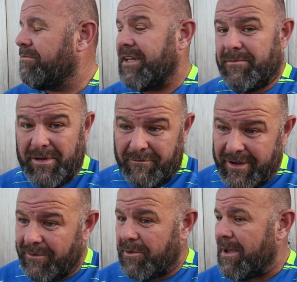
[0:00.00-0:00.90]
like being
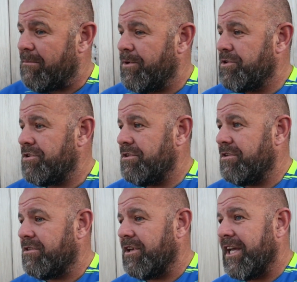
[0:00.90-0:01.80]
founder members,
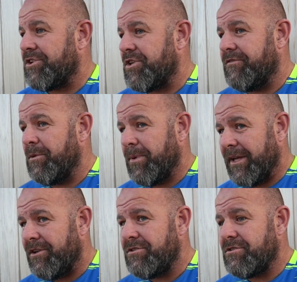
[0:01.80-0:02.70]
the history of the
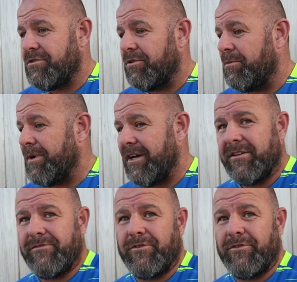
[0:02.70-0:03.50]
players going back